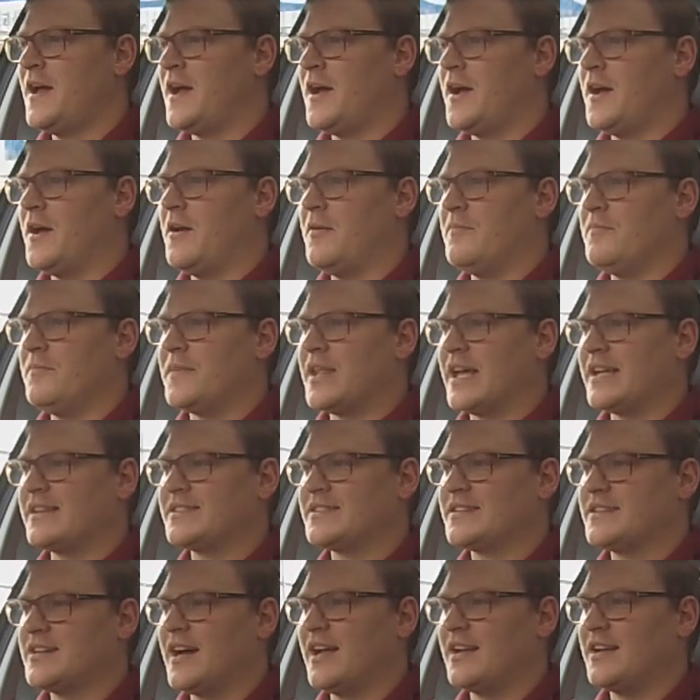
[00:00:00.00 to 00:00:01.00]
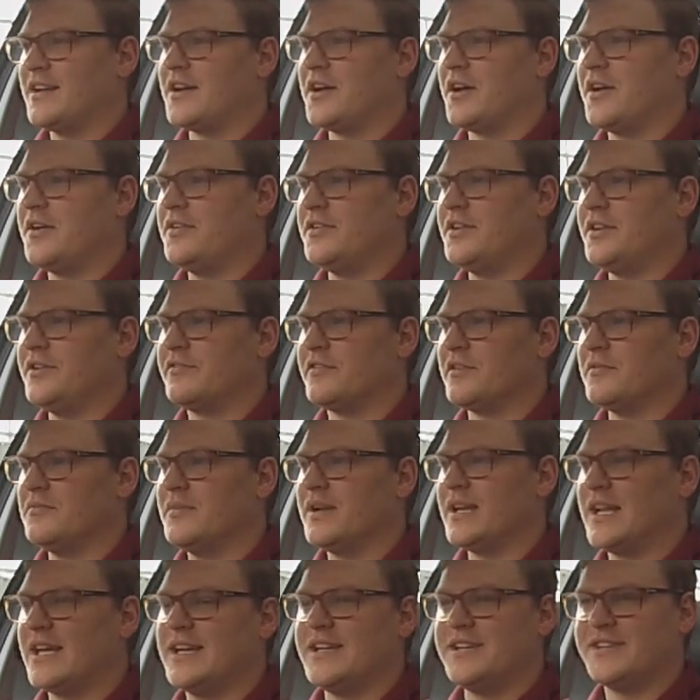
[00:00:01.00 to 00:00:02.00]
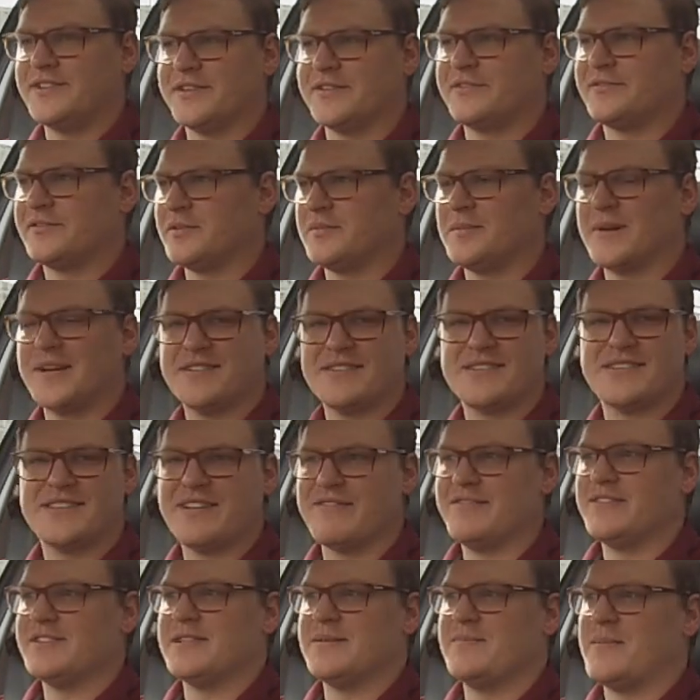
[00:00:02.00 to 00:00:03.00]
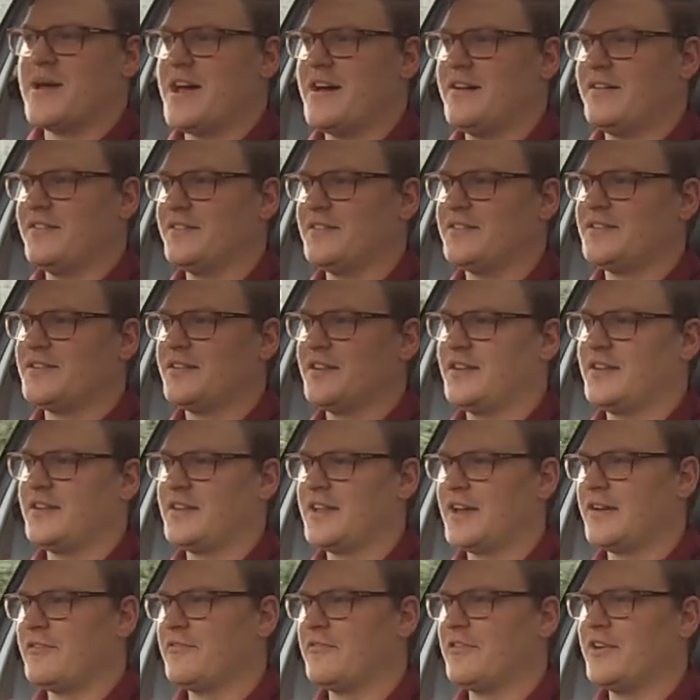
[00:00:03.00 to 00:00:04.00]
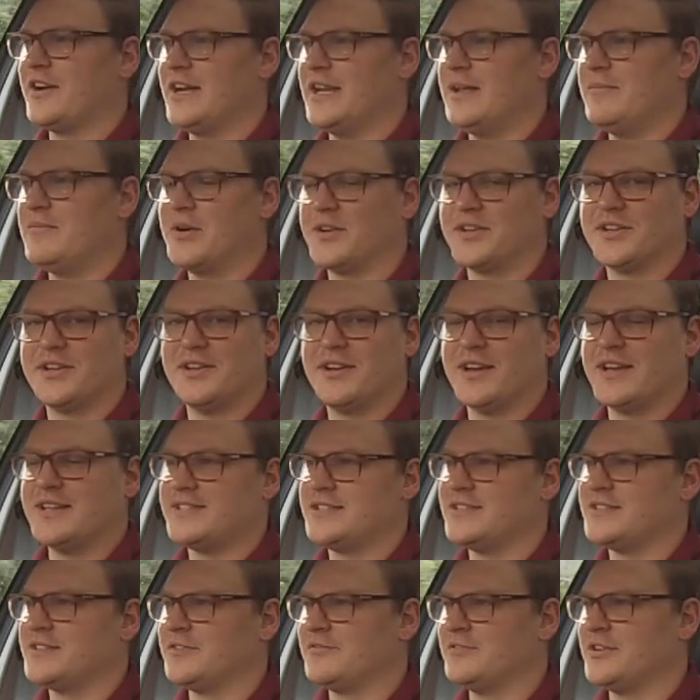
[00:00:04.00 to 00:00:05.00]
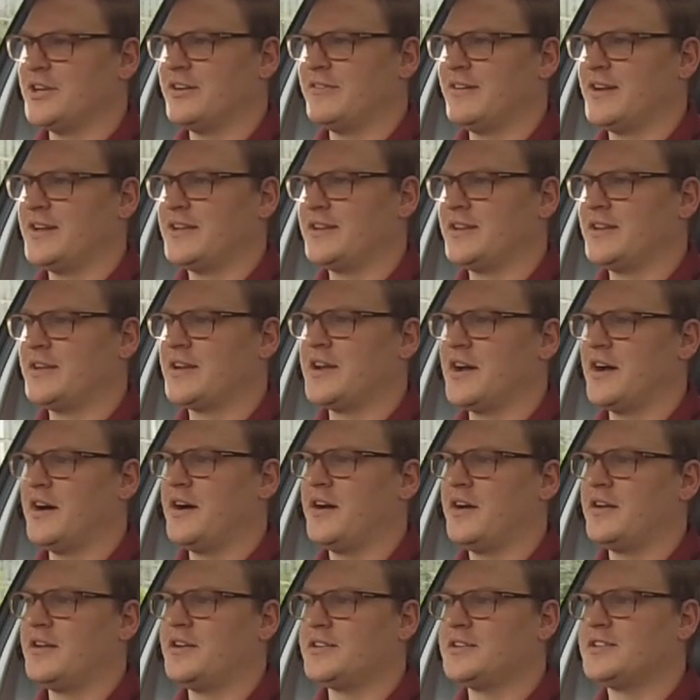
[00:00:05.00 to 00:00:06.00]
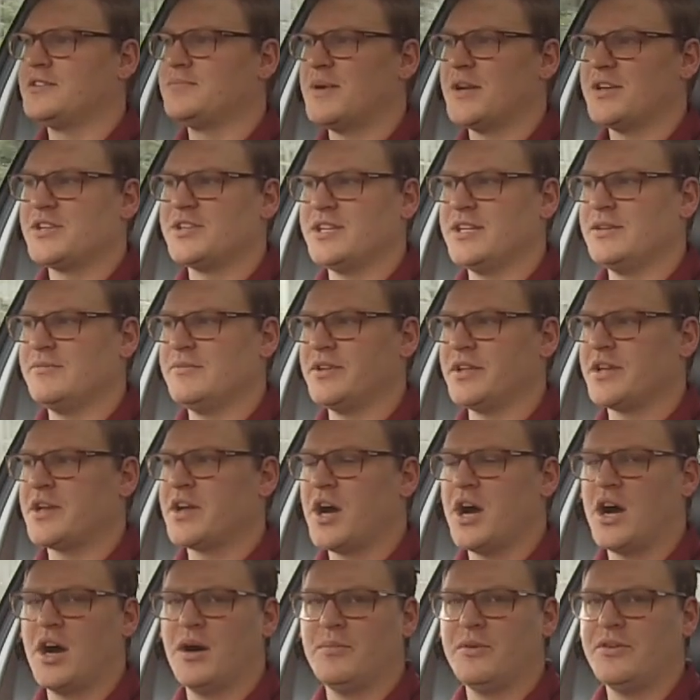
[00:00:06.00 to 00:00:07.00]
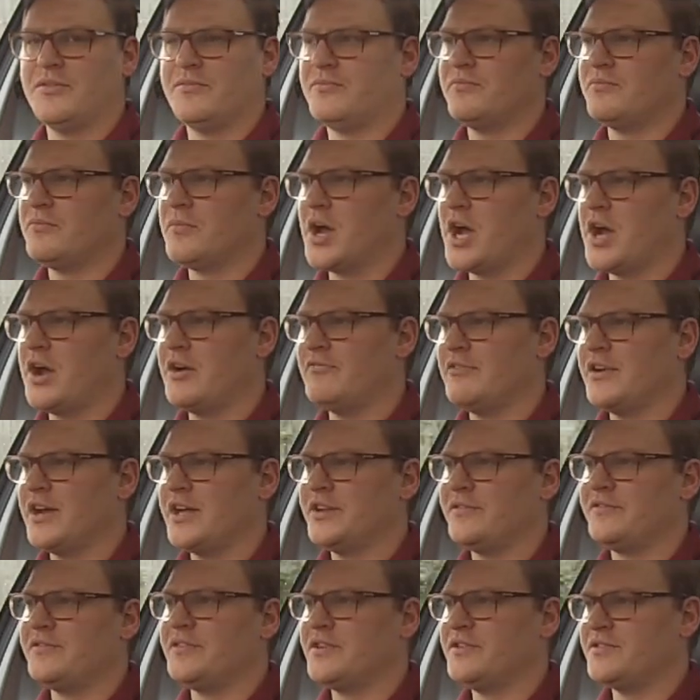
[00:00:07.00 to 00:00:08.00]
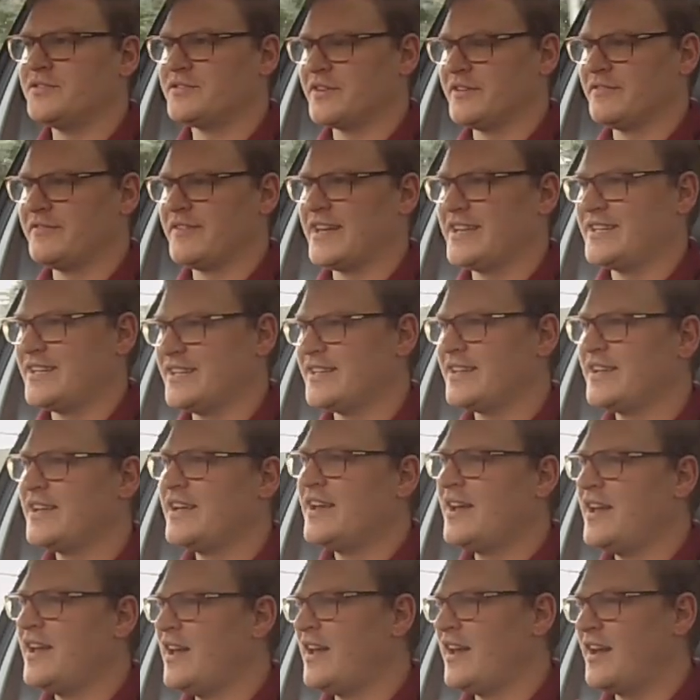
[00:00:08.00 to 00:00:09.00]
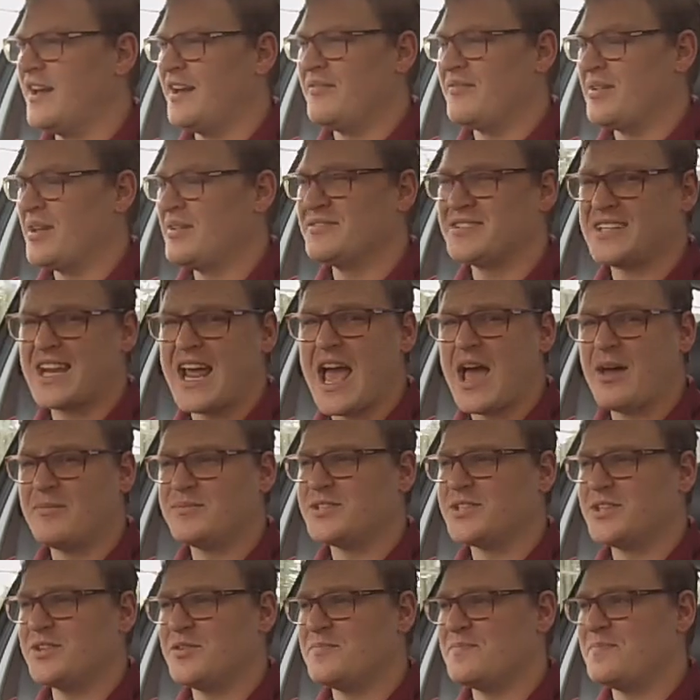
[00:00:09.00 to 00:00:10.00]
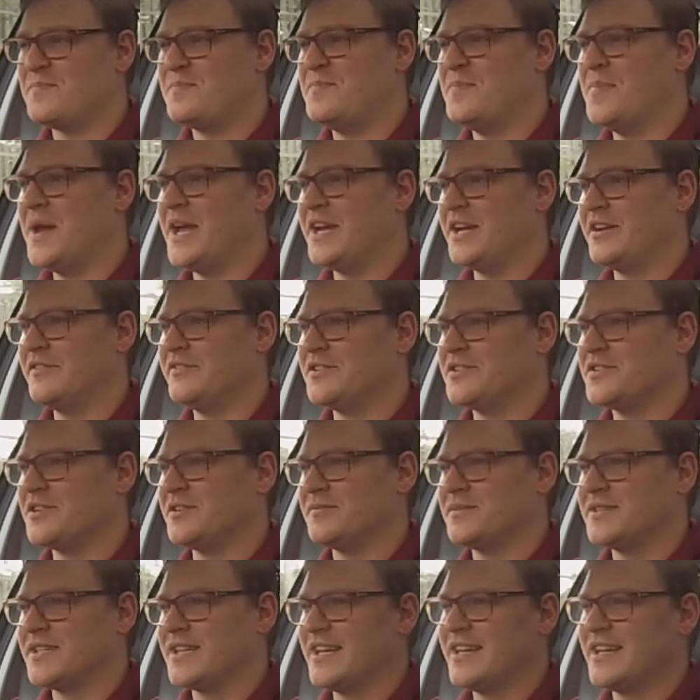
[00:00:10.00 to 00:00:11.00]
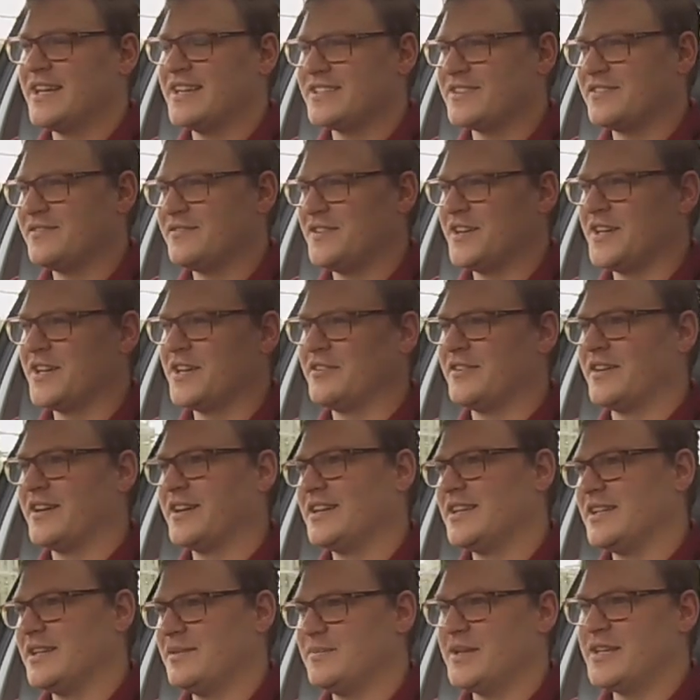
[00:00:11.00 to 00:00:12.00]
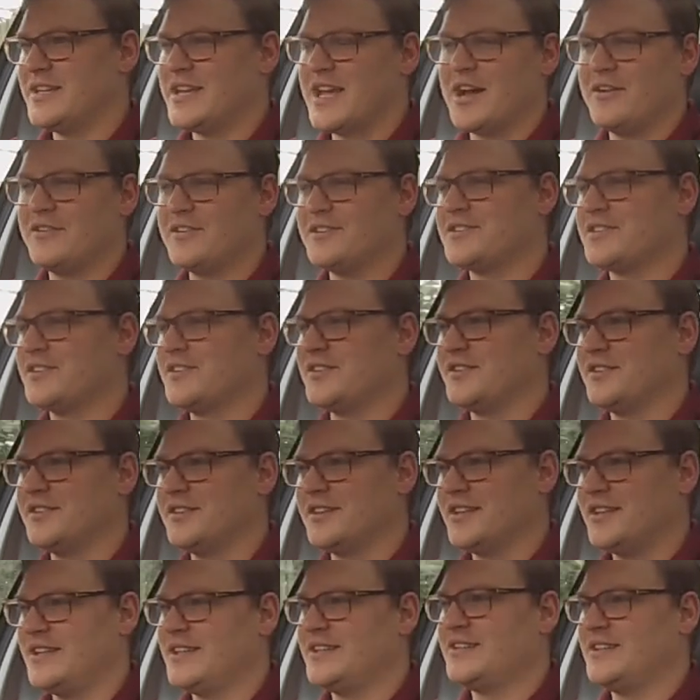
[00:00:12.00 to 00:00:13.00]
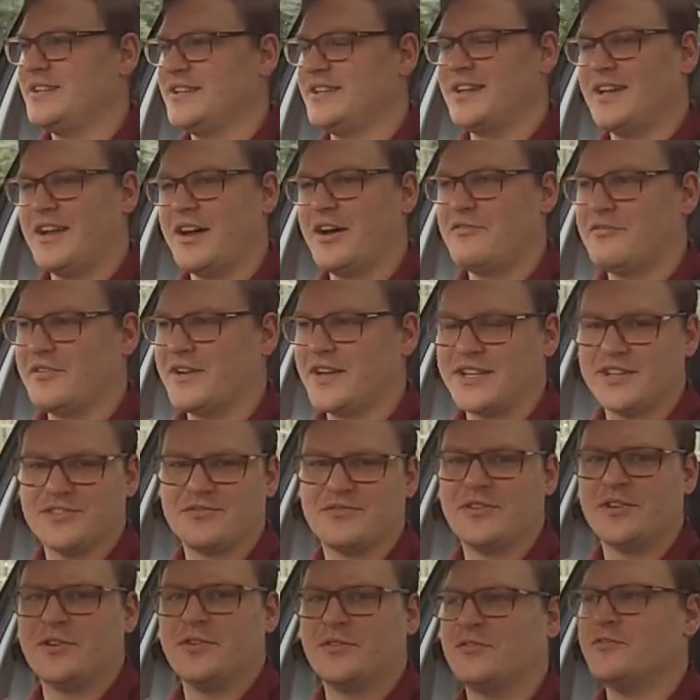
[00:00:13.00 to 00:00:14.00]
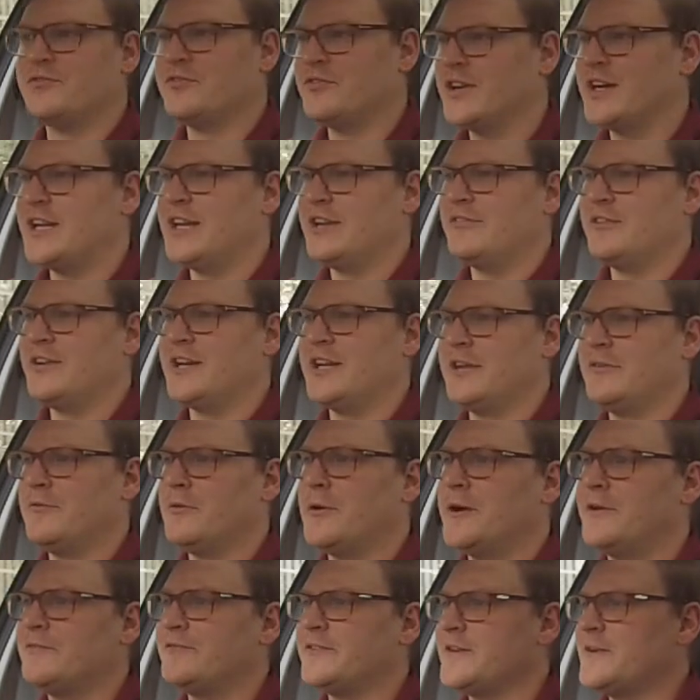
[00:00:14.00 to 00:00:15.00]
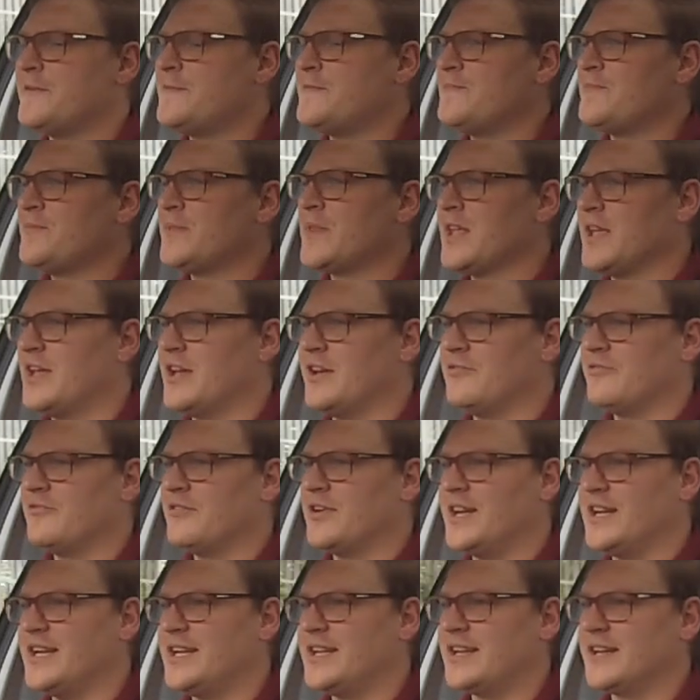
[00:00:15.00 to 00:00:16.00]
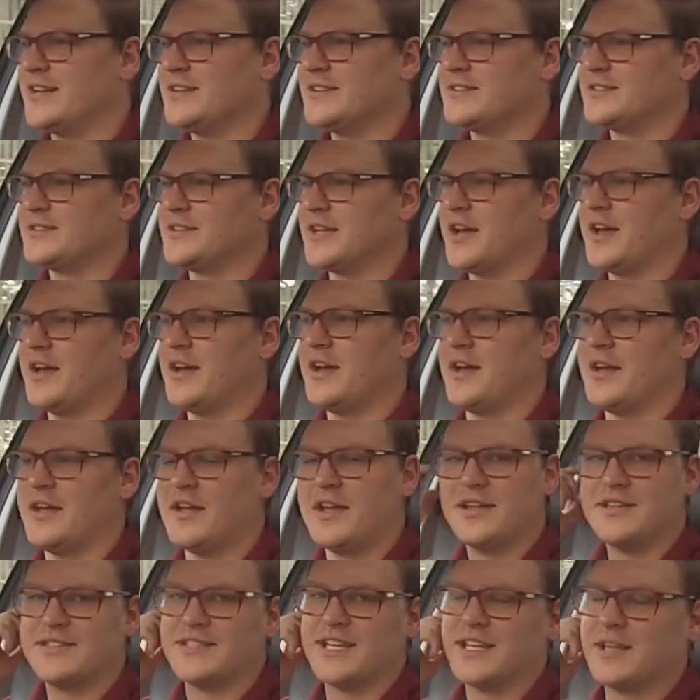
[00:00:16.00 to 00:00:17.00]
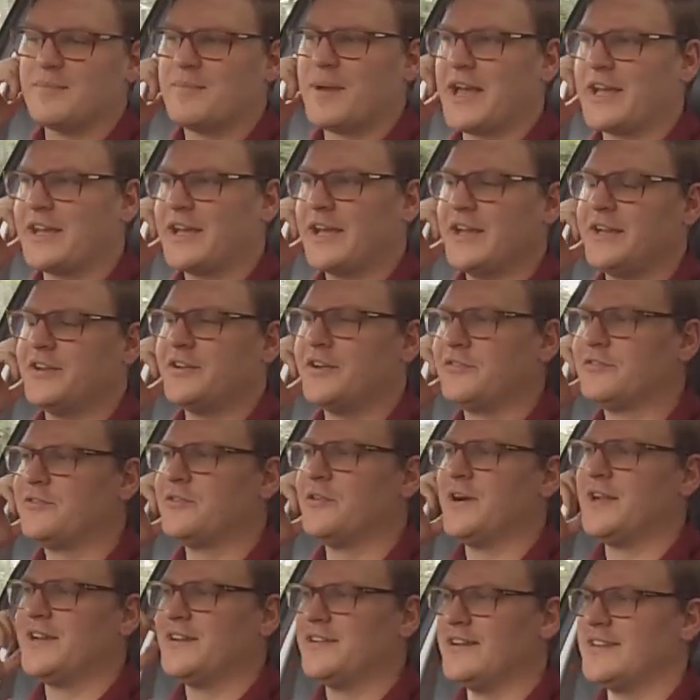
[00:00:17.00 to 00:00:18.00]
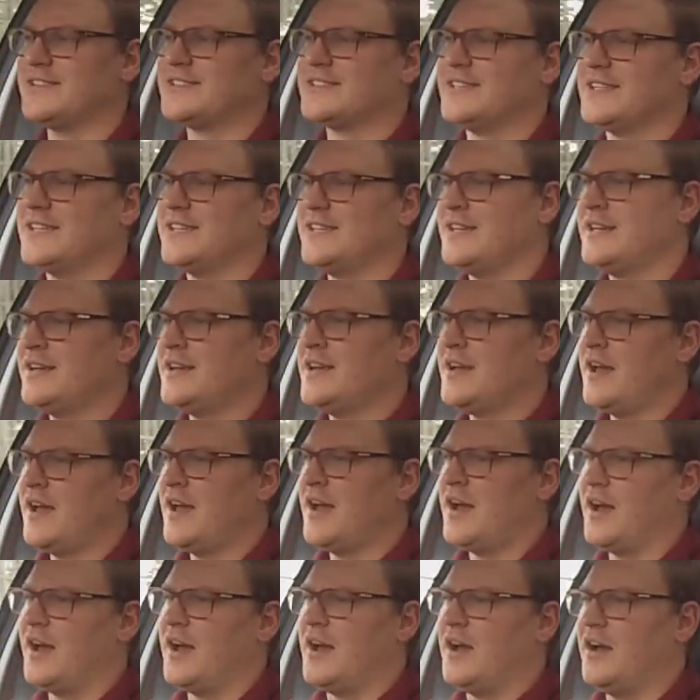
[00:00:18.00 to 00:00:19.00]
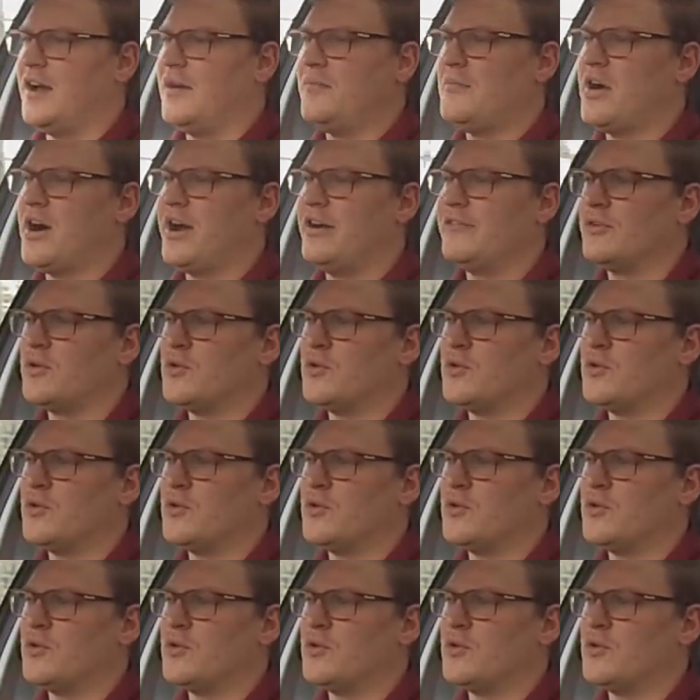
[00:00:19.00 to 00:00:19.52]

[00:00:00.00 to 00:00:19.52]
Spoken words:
That's colour coded from Malaysia for about £70. That really modernises the rear end of the car, especially with the carbon rear diffuser I've added. That was an absolute pig of a job to get that to fit correctly, but now it's on, I think it's really worth it. It really does set the back end off quite nicely. I've